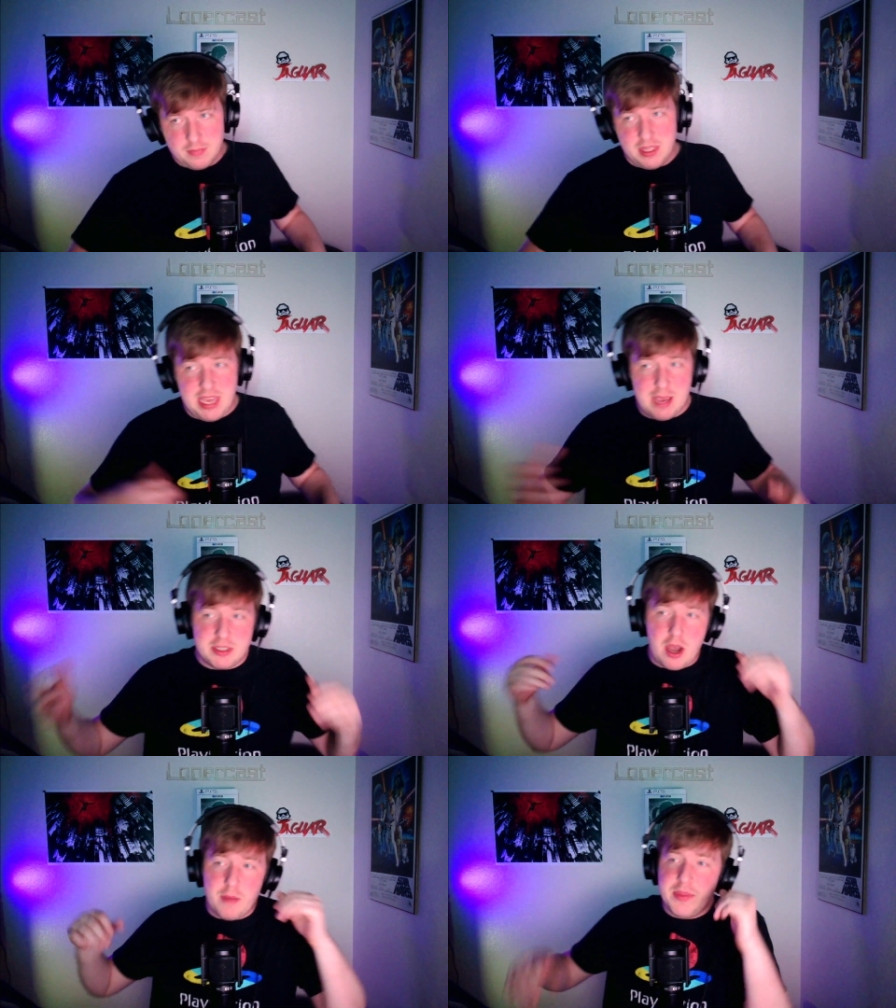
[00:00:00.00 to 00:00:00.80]

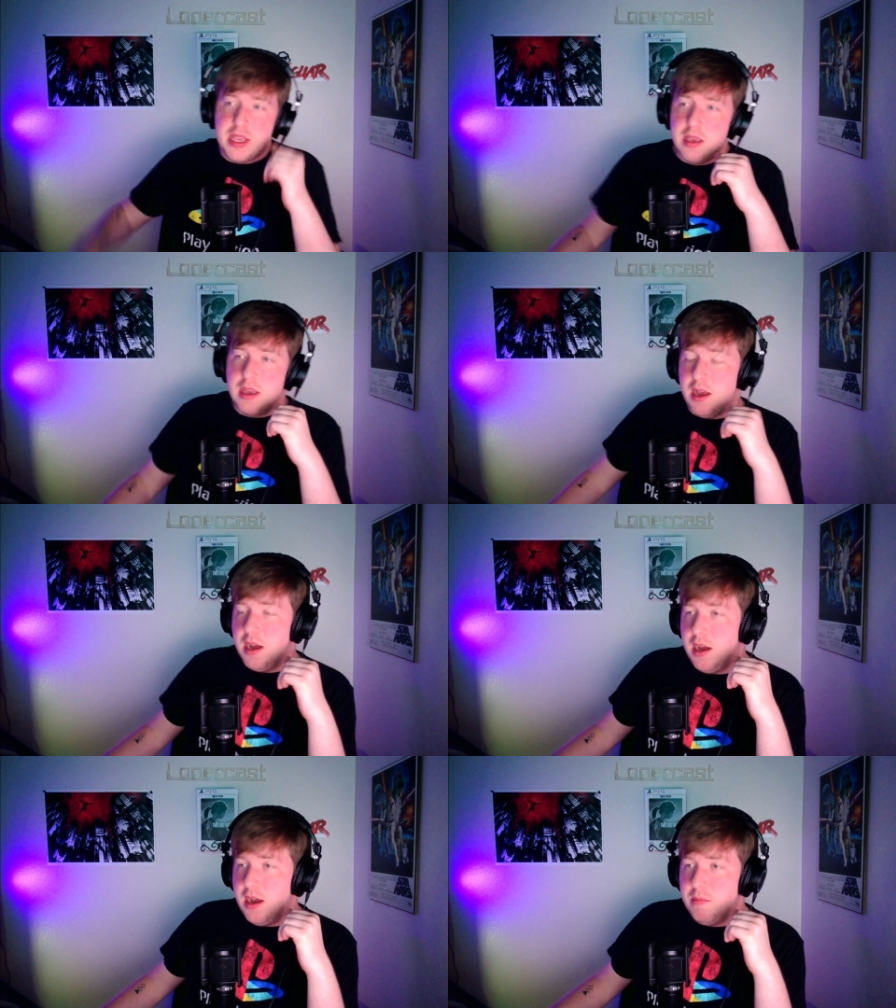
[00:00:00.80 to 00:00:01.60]
Gamescom,
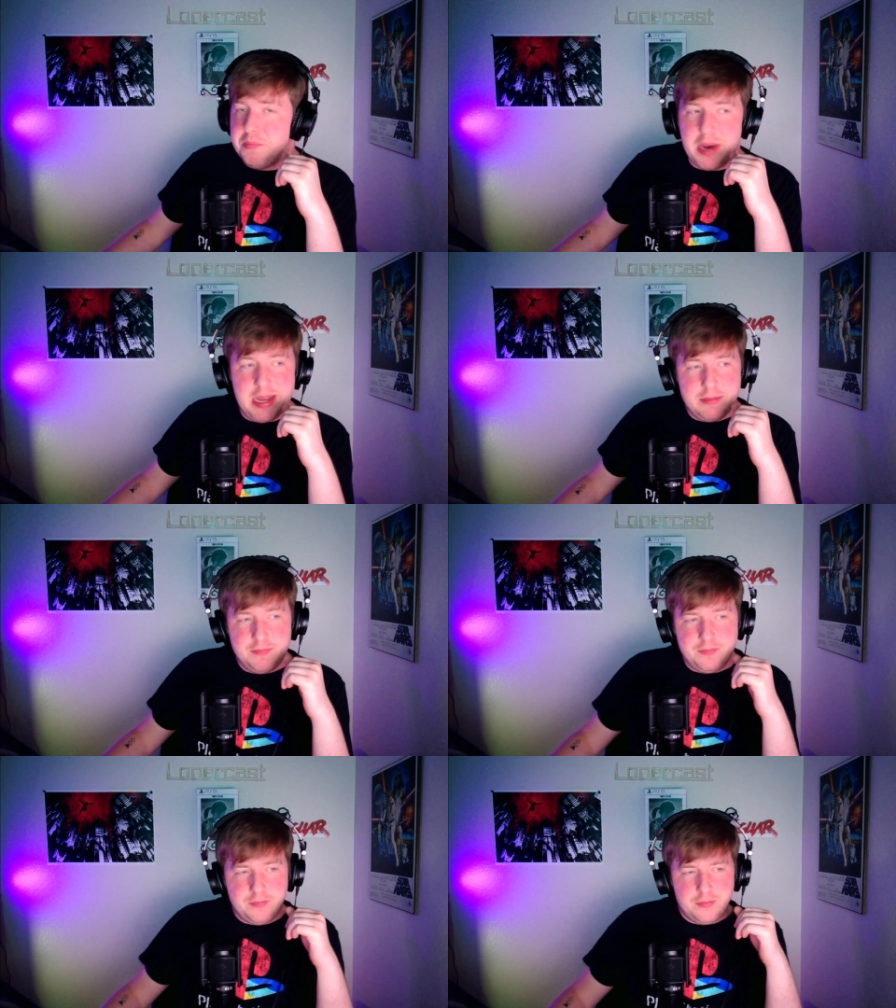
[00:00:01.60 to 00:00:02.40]
uh, but
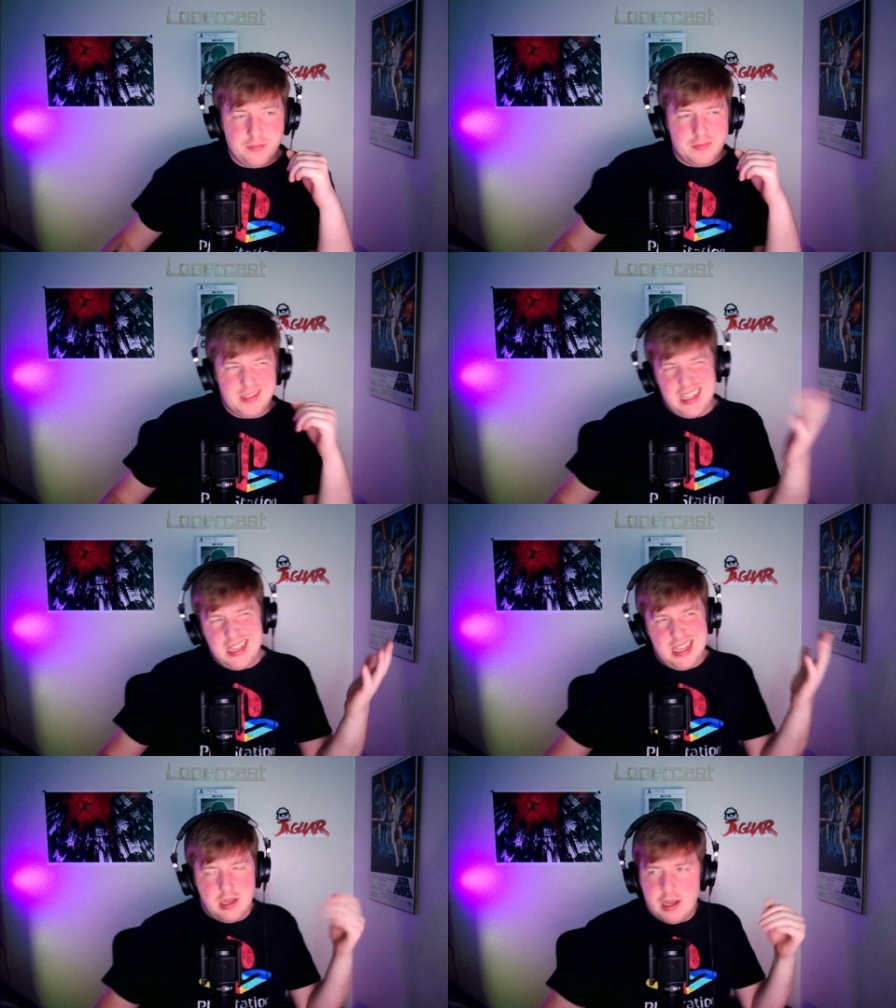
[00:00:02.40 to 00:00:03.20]

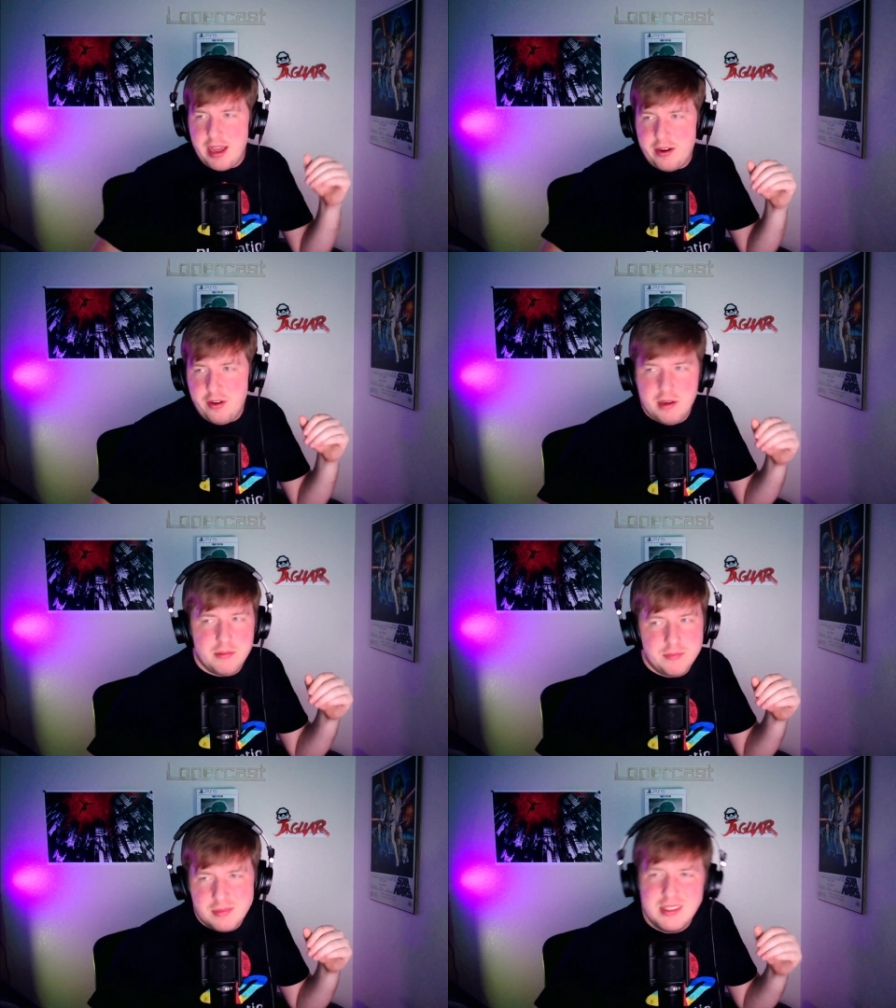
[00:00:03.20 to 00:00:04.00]
eh, I don't know
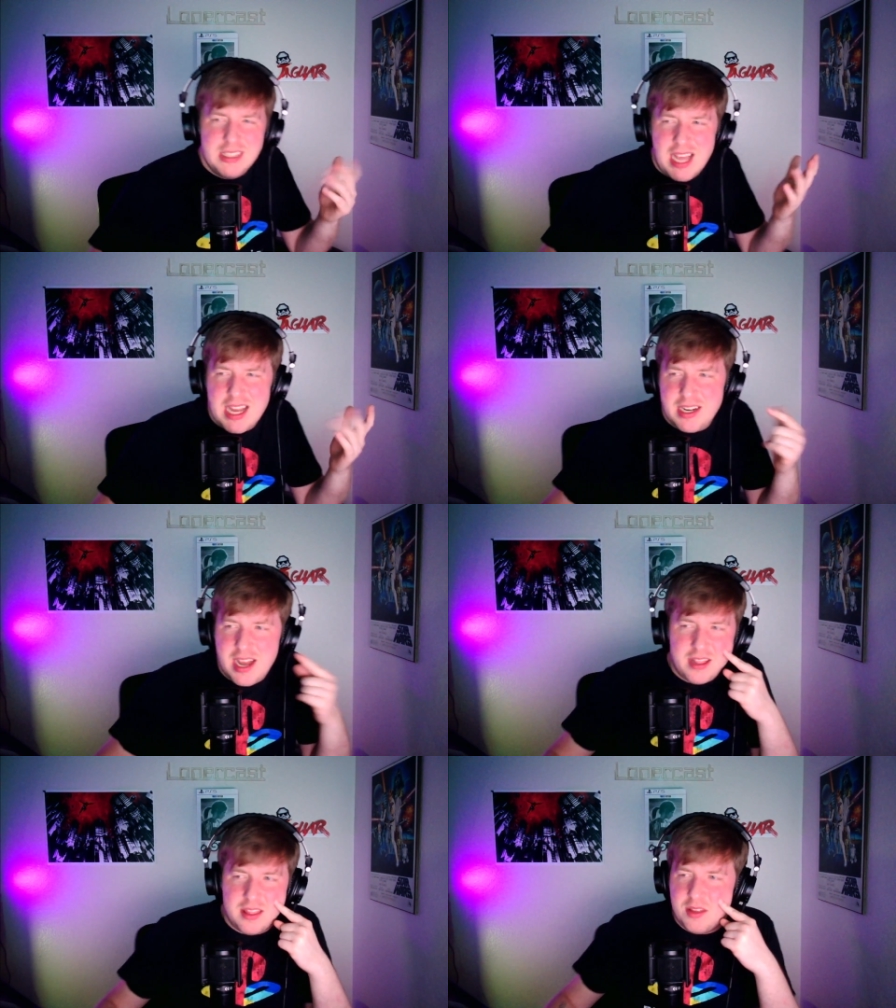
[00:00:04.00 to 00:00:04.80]
not
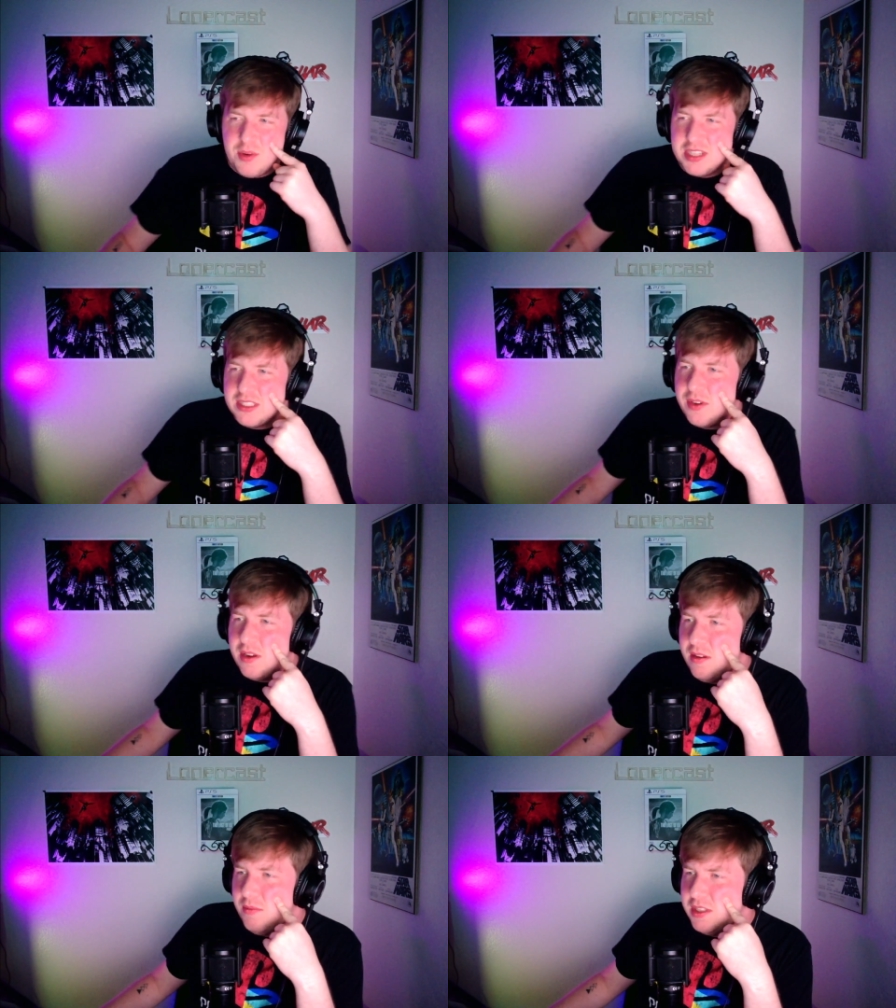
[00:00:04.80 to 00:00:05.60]
not the rest of it
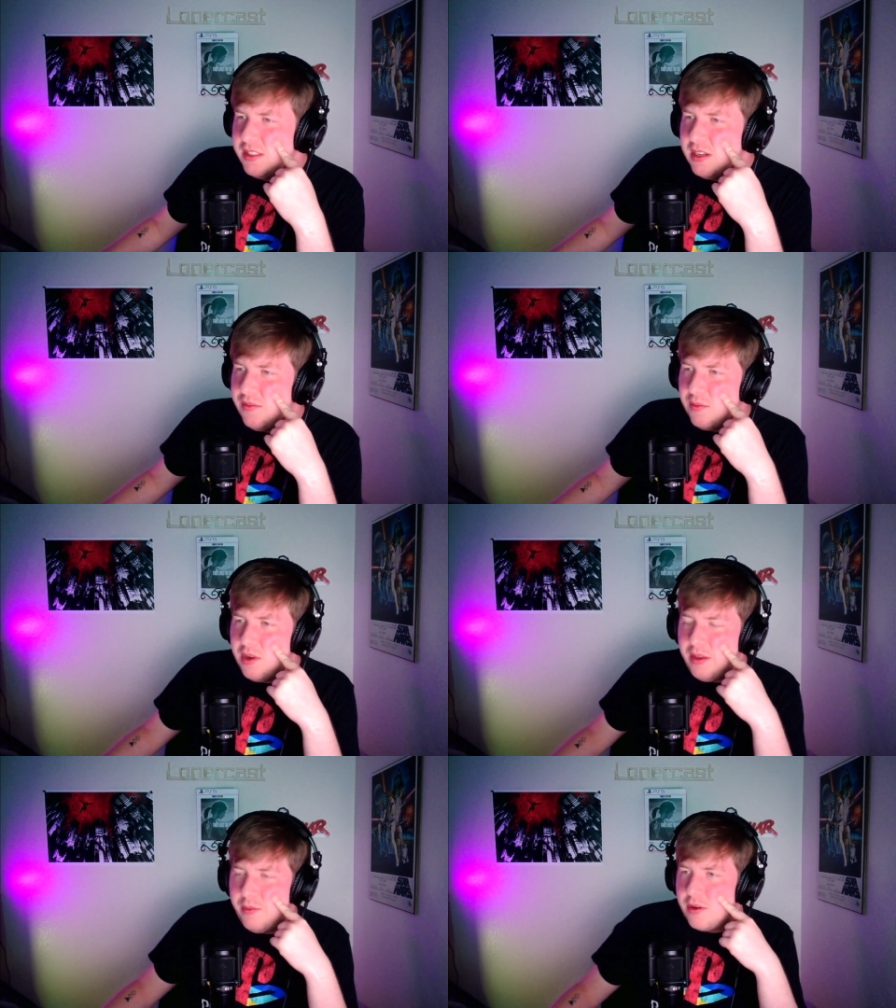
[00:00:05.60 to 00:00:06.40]
wasn't even
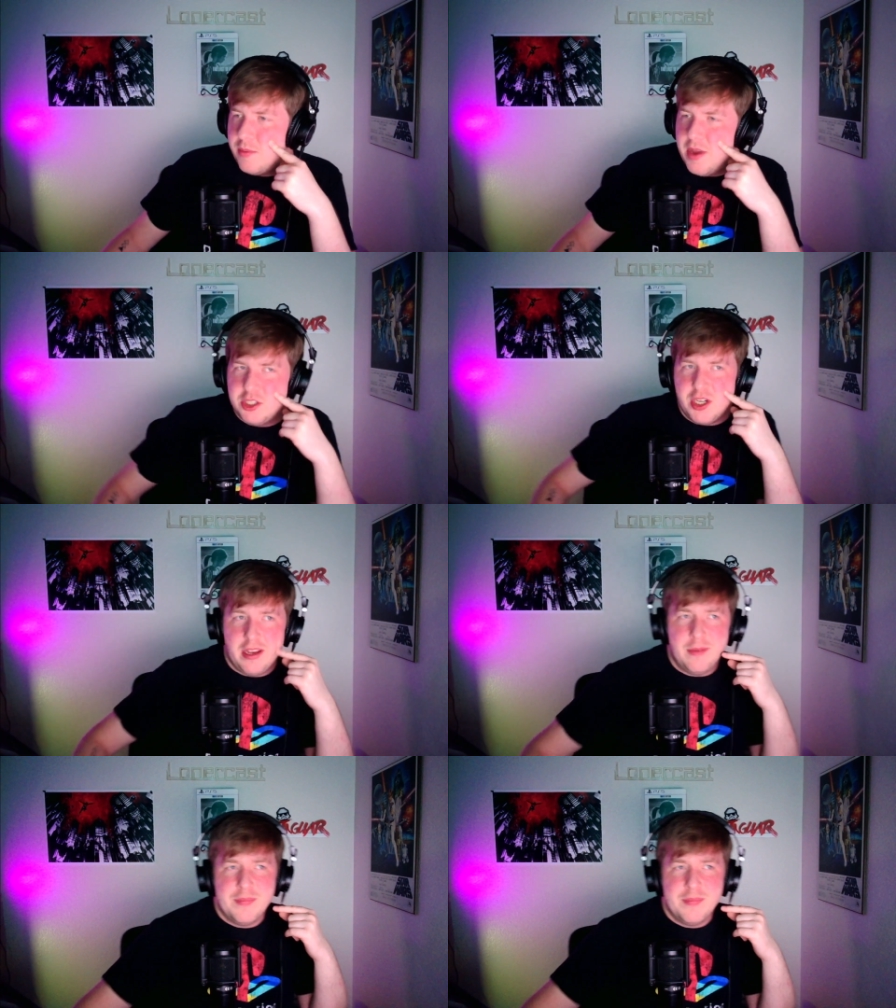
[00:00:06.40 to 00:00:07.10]
really worth mentioning.